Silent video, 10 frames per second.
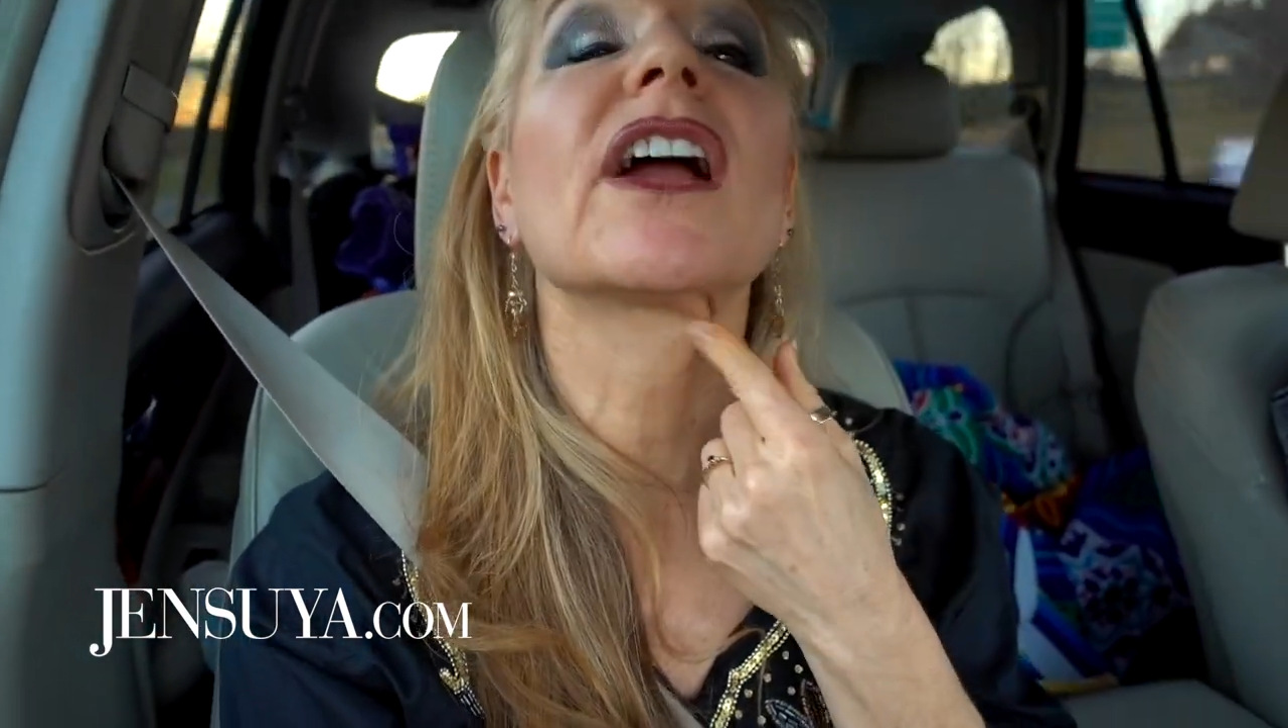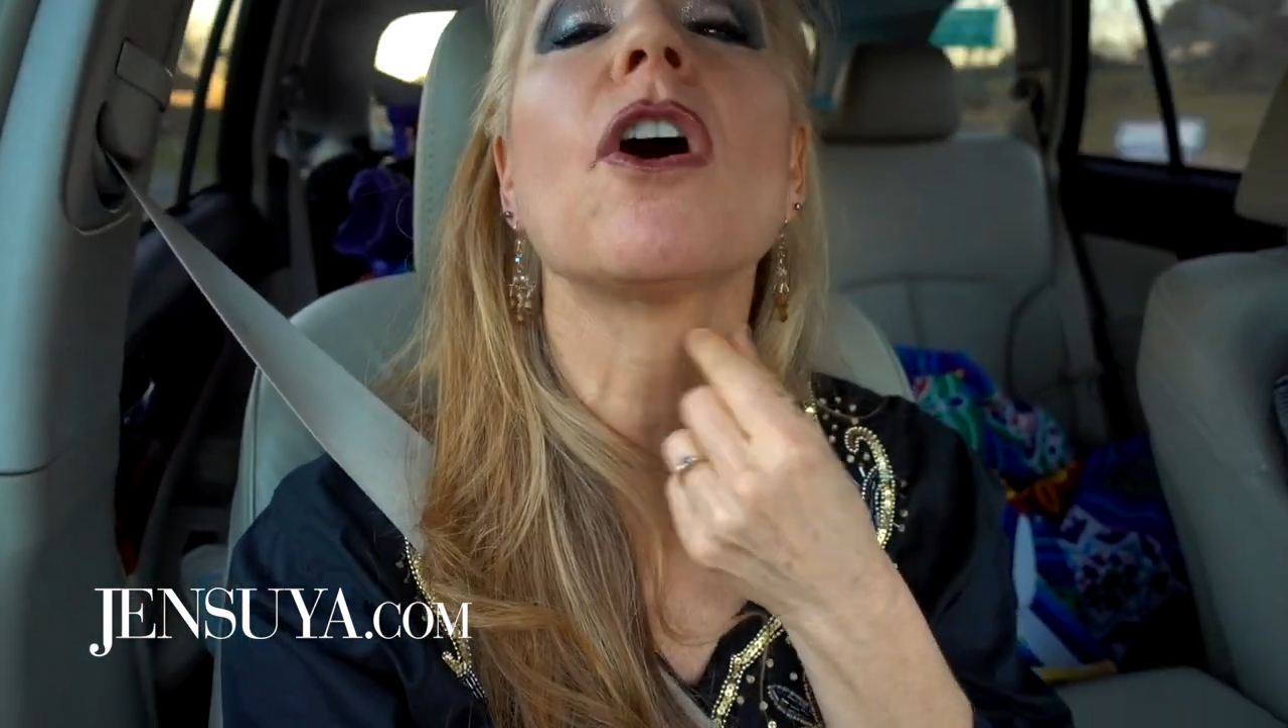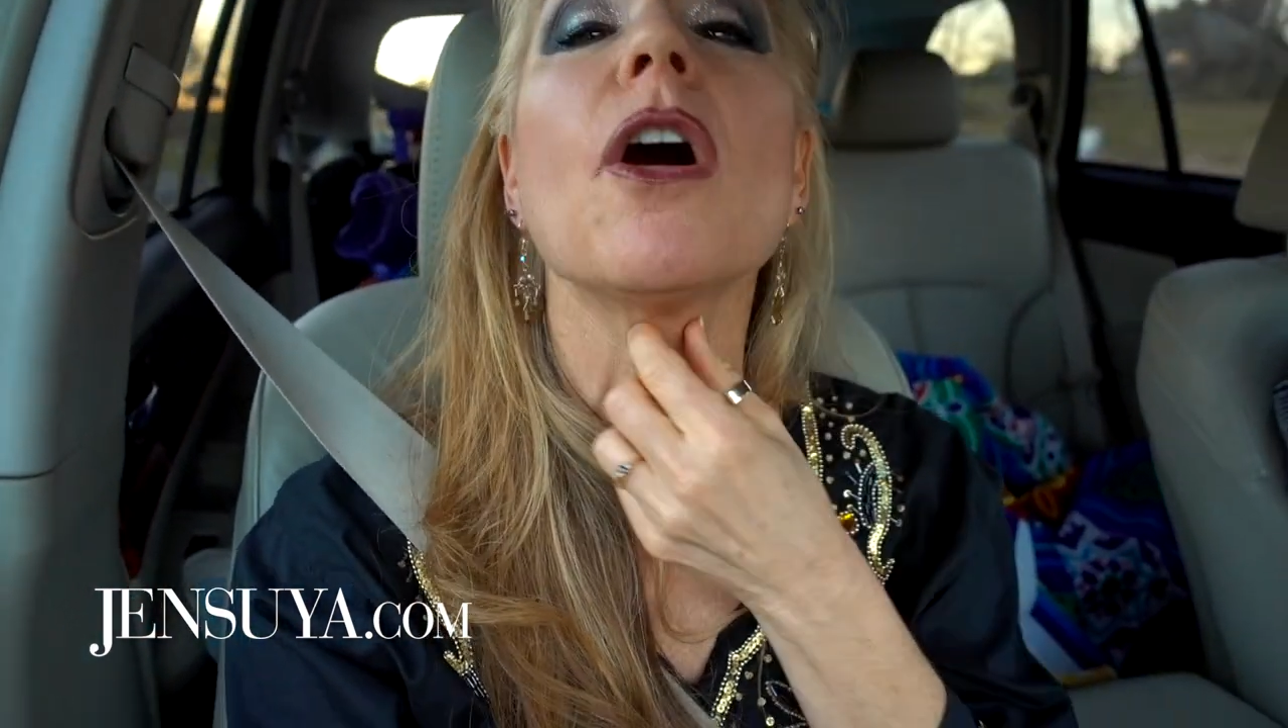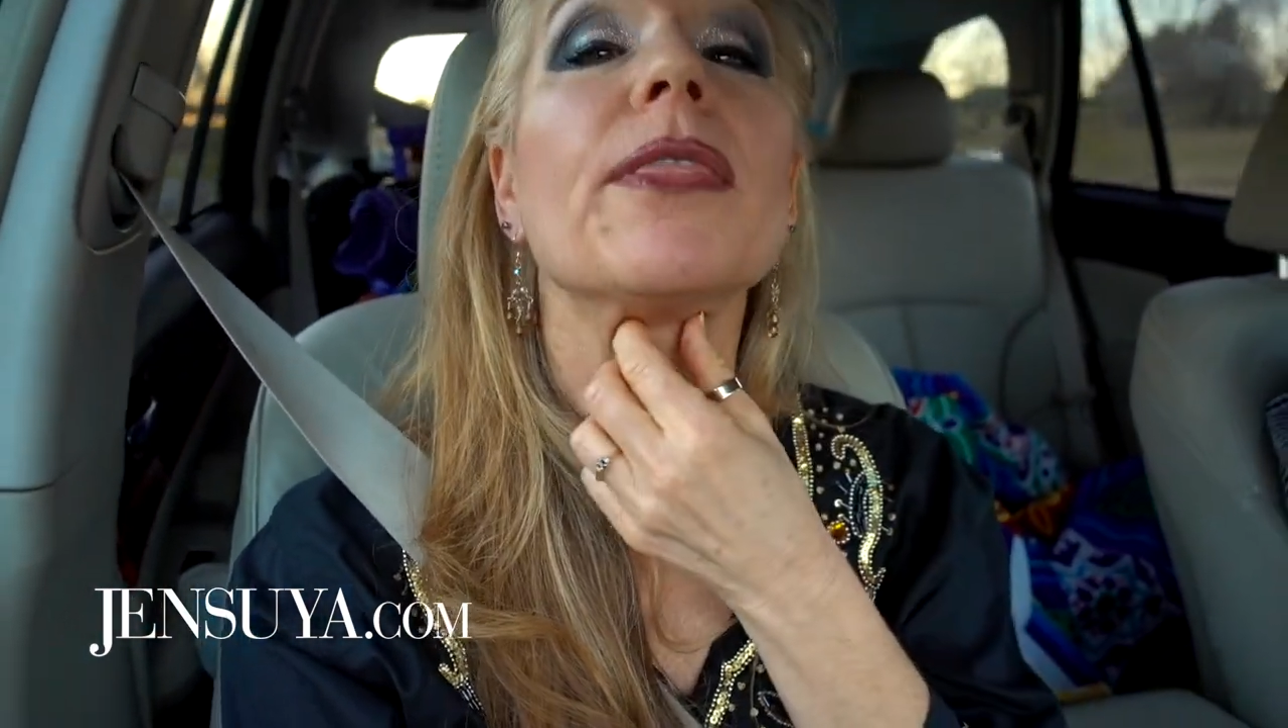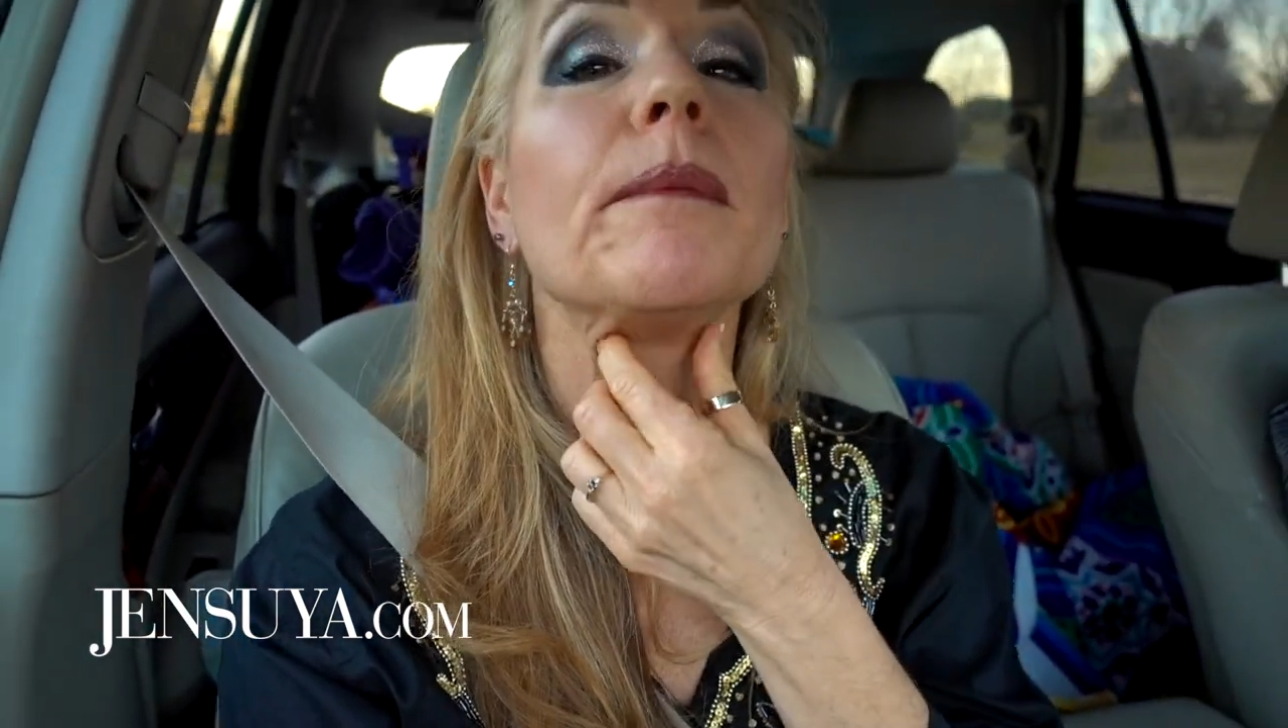I
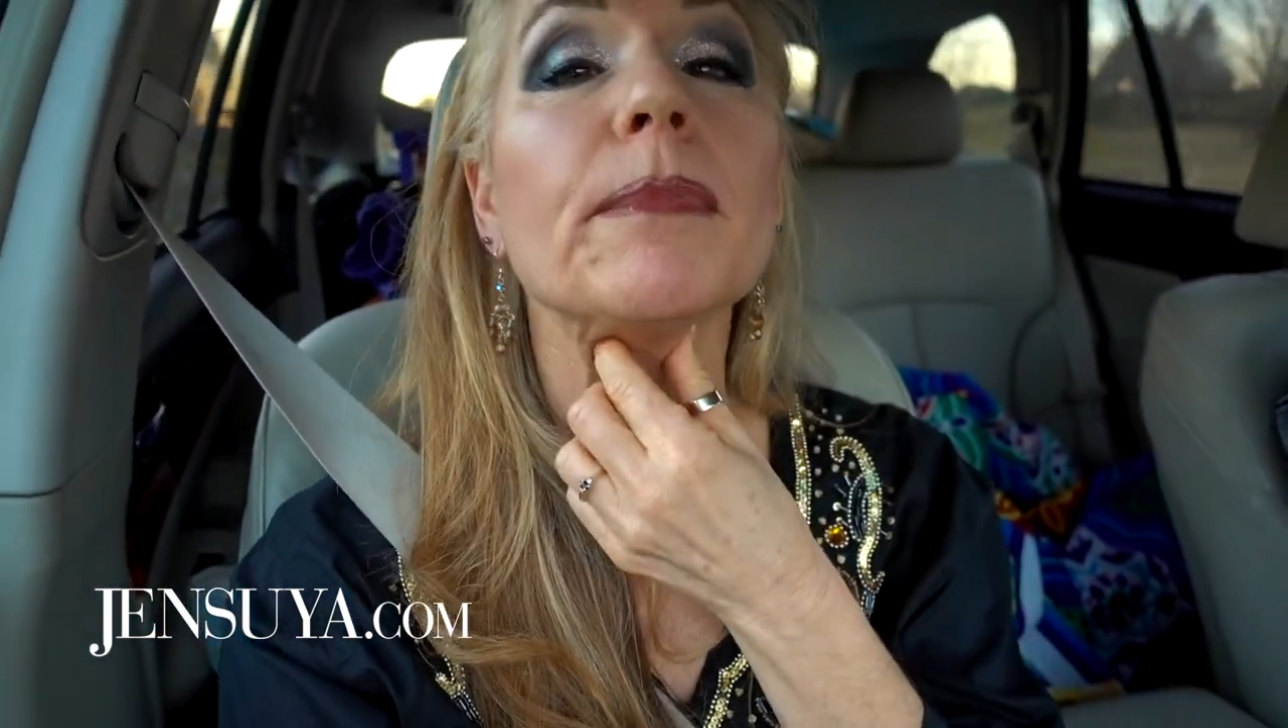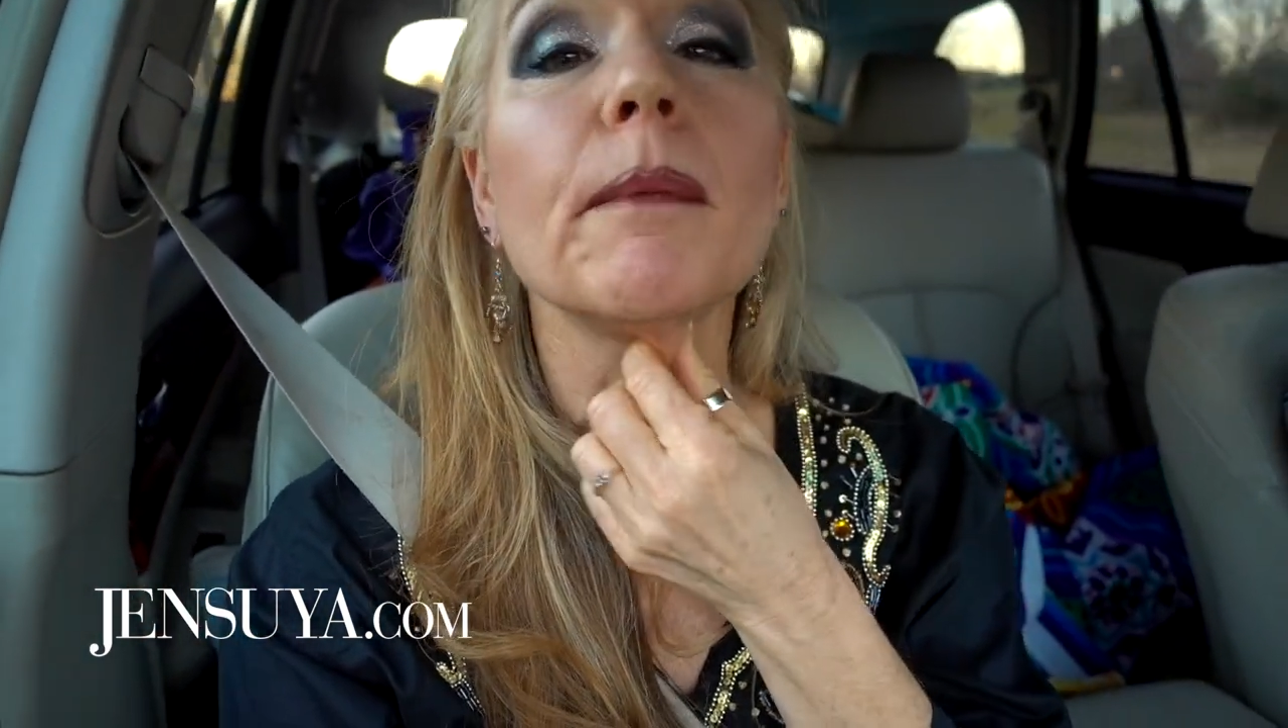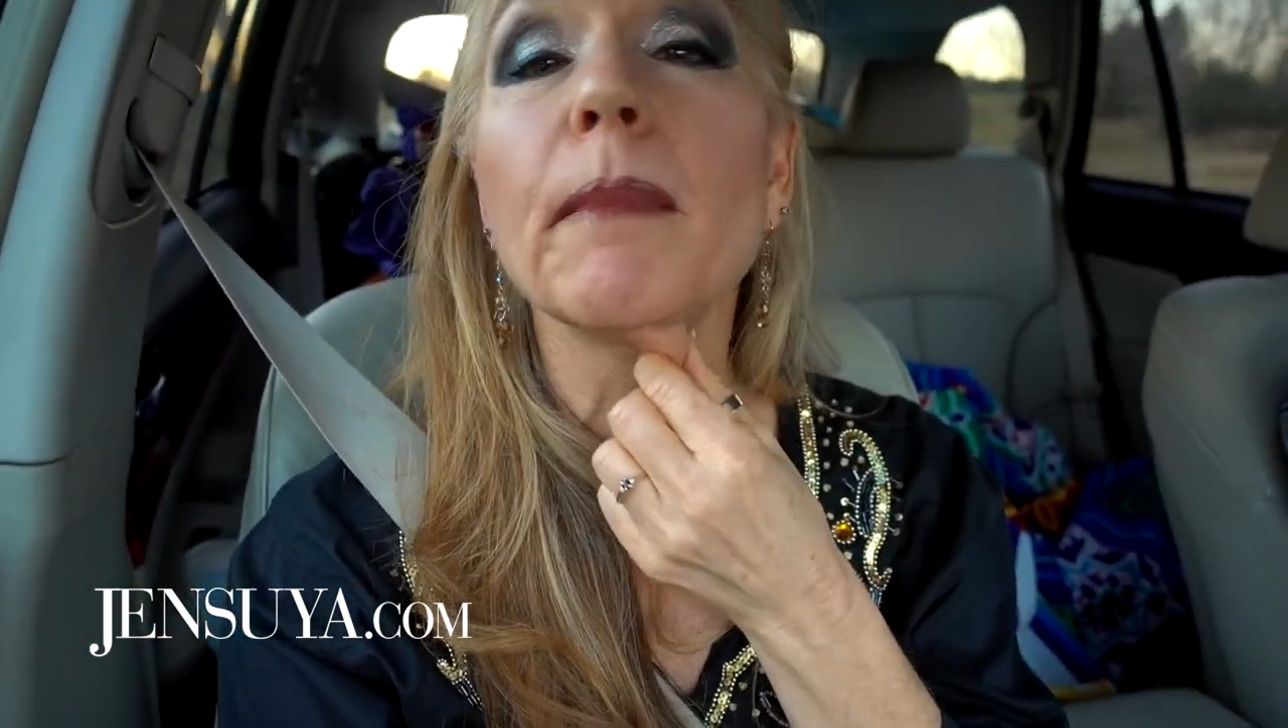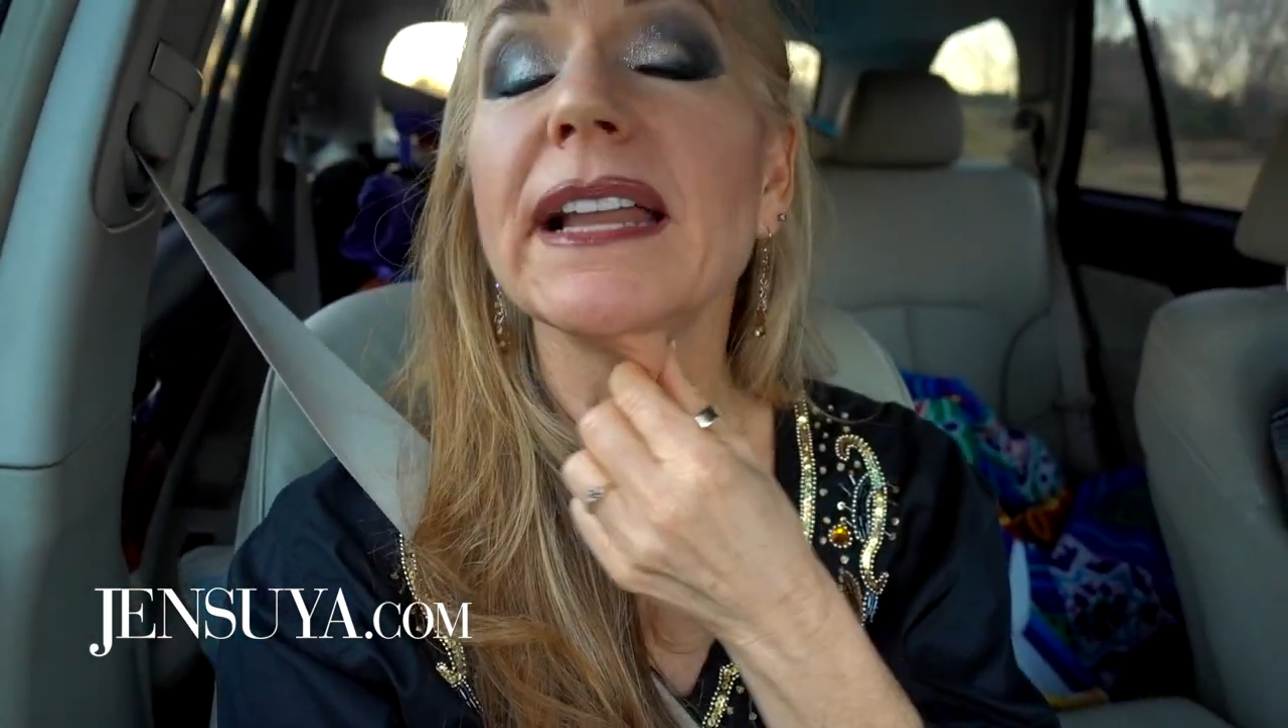call them